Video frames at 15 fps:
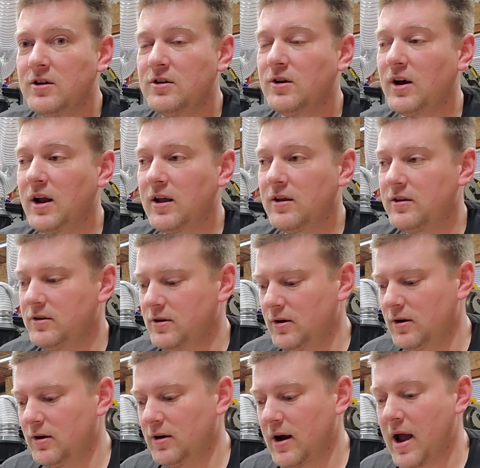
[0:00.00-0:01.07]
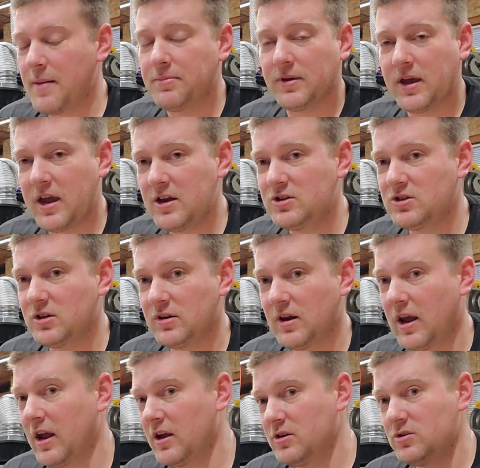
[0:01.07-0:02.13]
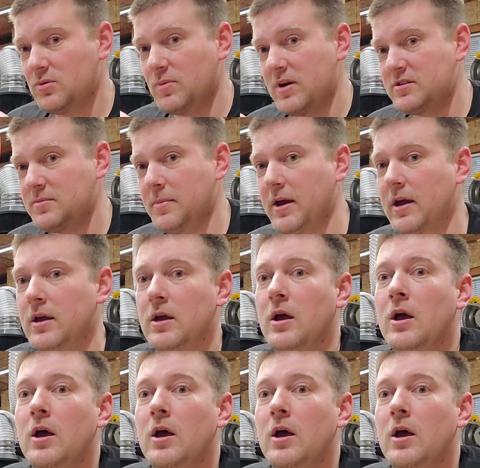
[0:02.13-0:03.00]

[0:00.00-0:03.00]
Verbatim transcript: your your application and your resume